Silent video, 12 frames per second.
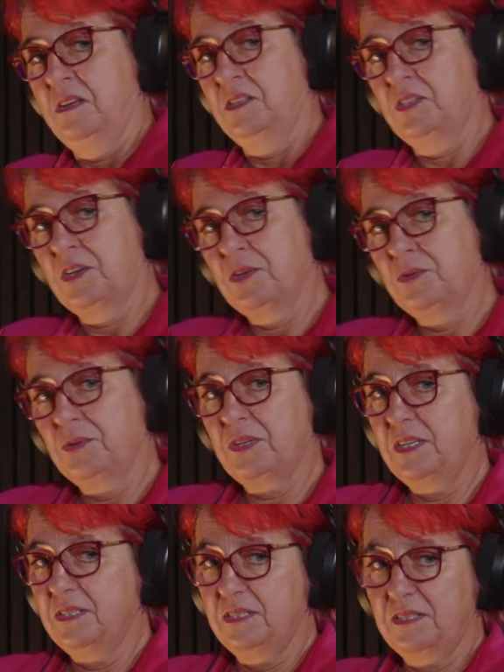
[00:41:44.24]
So, look,
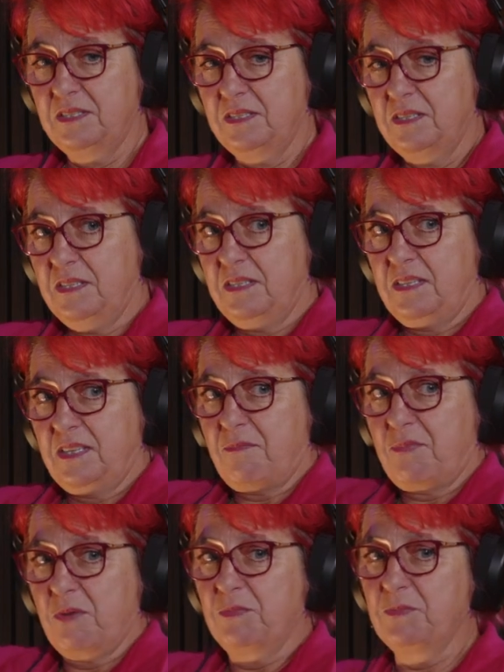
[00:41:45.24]

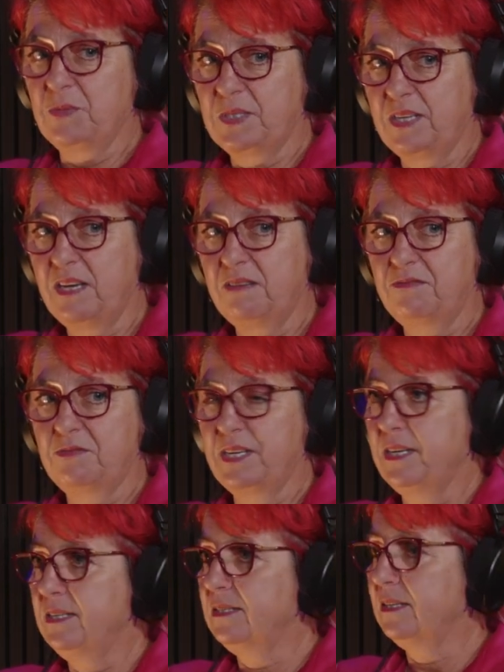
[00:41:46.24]
that problem was there 40
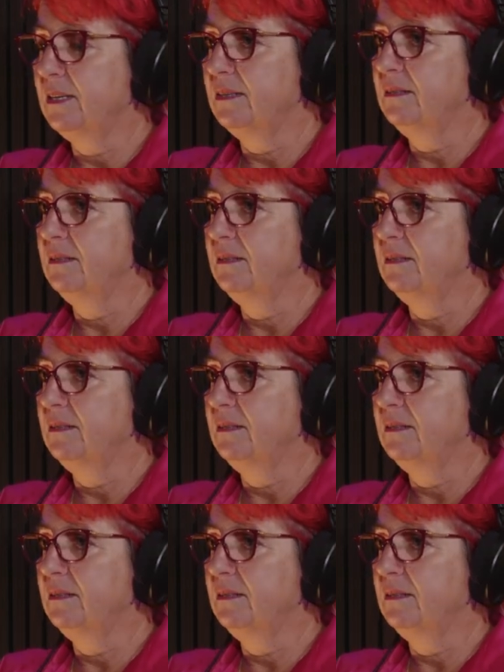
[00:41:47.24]
years ago.